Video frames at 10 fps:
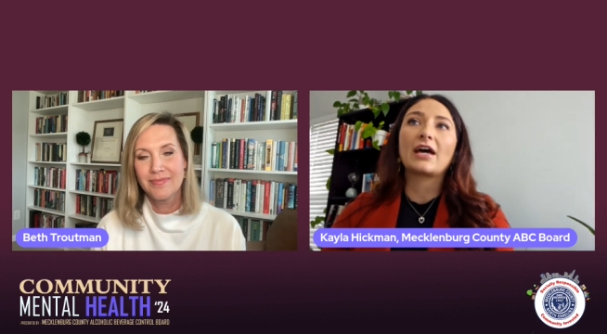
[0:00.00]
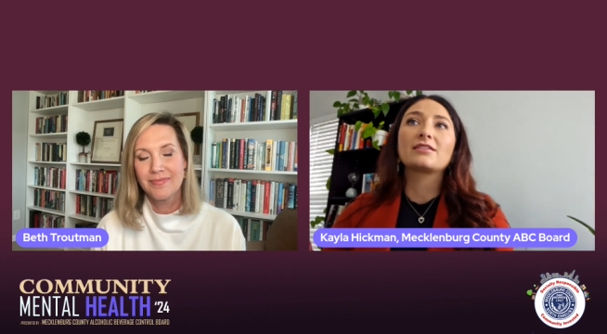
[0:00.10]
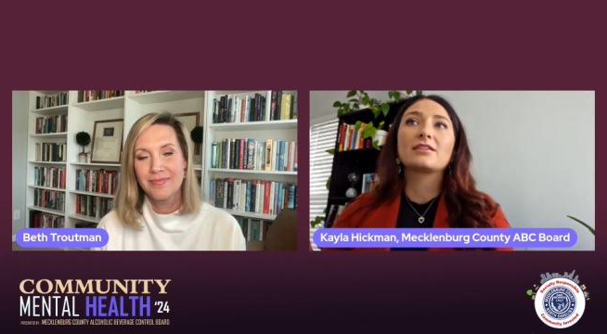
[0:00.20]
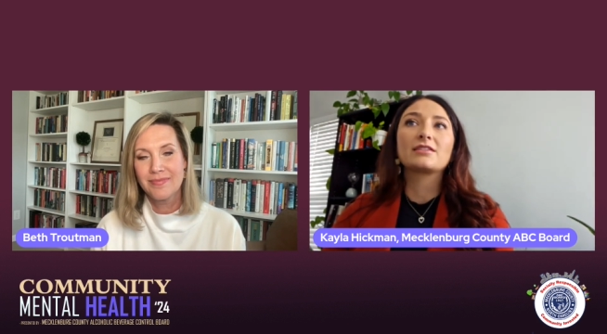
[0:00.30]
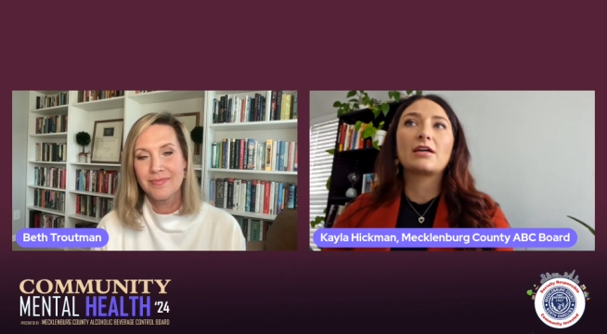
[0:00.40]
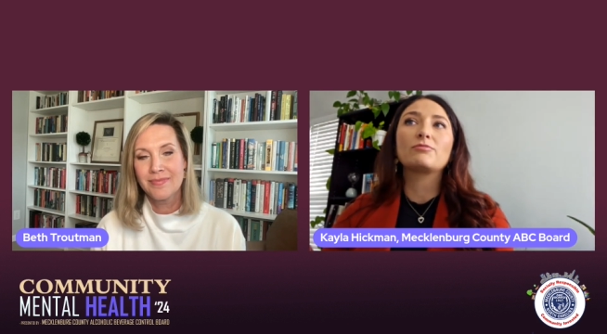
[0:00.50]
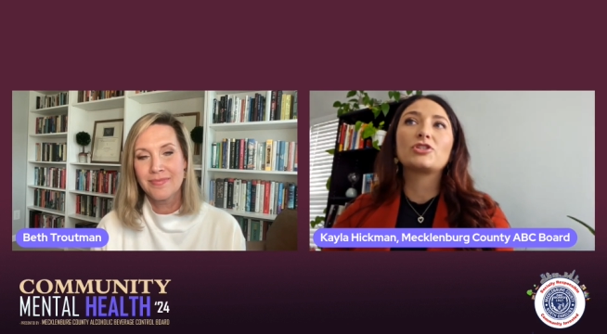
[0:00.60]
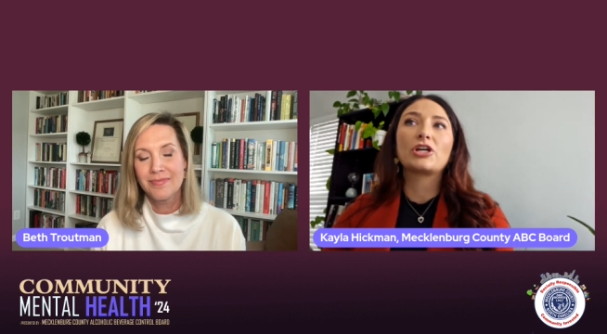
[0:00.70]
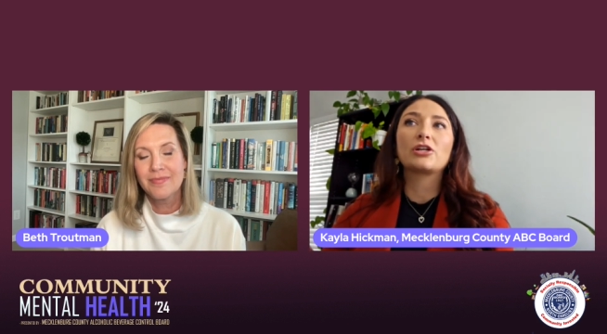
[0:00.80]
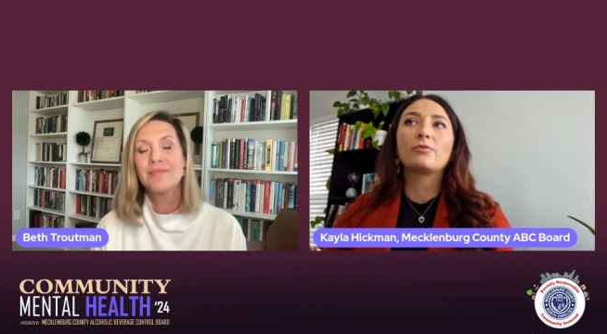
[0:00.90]
Speaker 1: tax
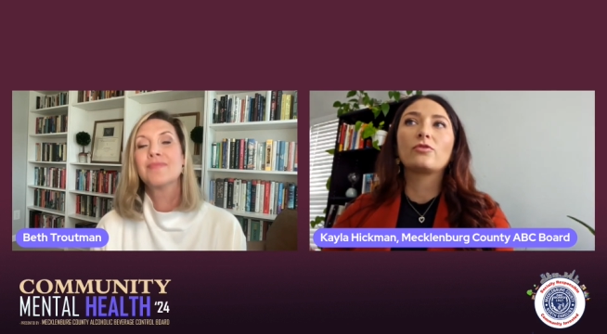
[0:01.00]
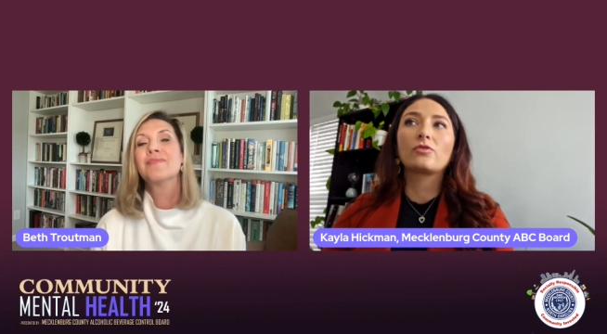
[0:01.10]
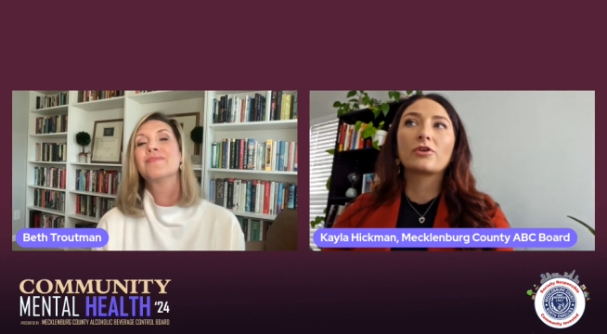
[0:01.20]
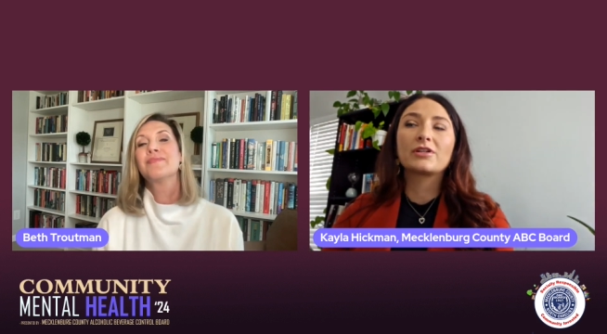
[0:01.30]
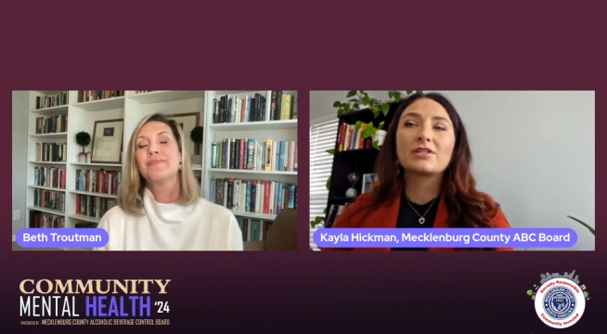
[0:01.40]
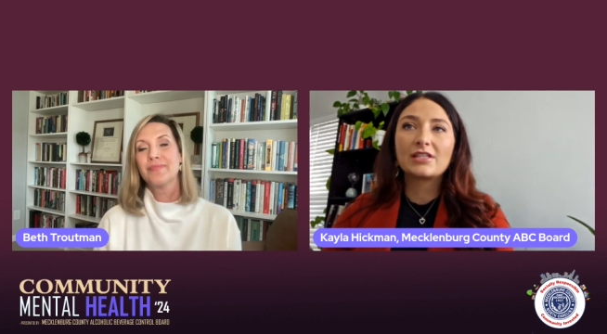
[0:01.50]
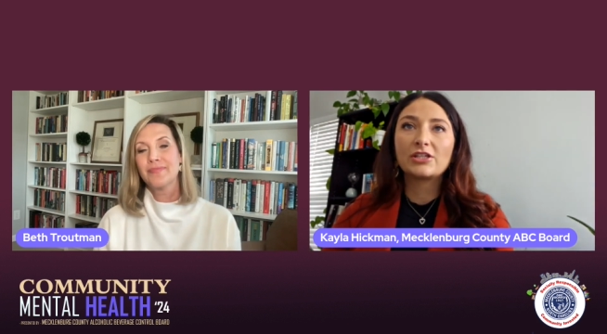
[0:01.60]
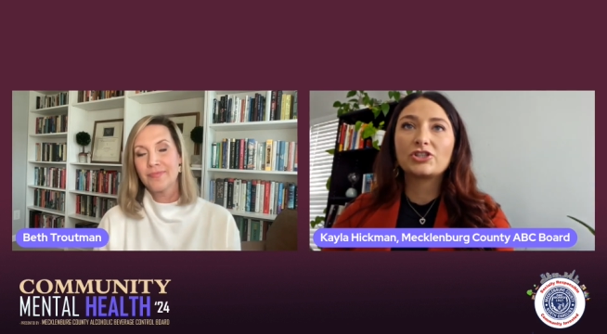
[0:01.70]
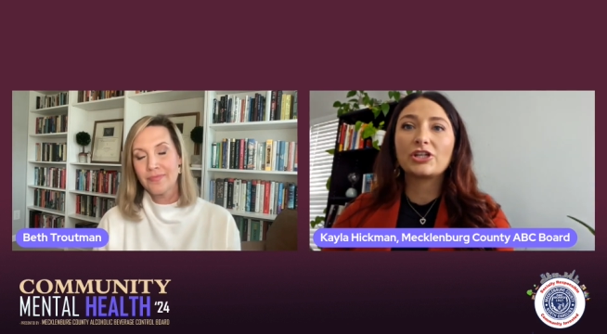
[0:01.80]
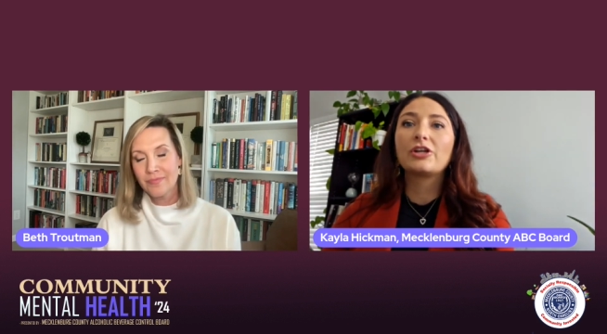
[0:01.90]
exempt charitable
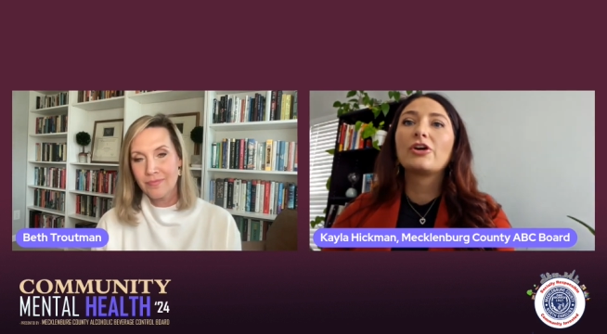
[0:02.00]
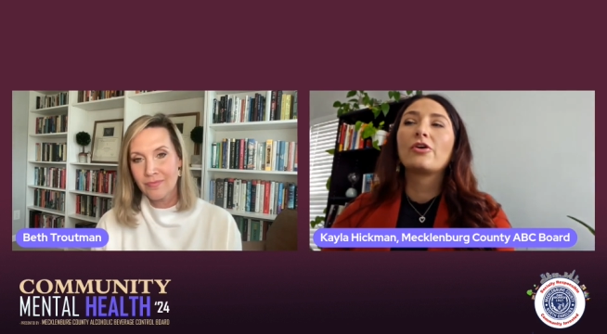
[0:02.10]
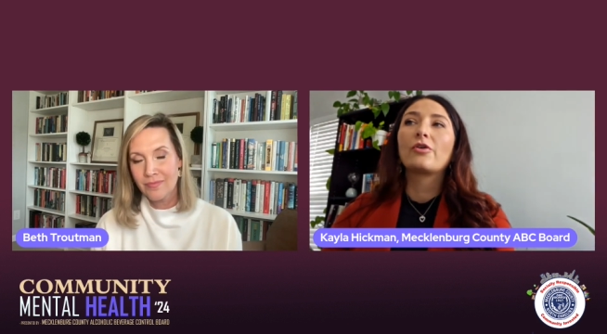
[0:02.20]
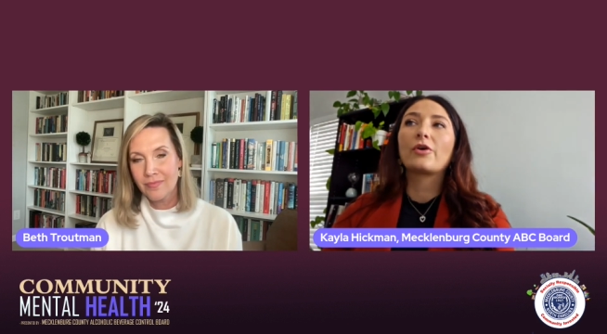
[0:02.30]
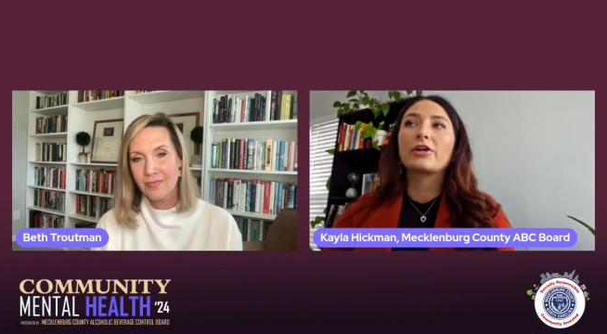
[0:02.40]
organization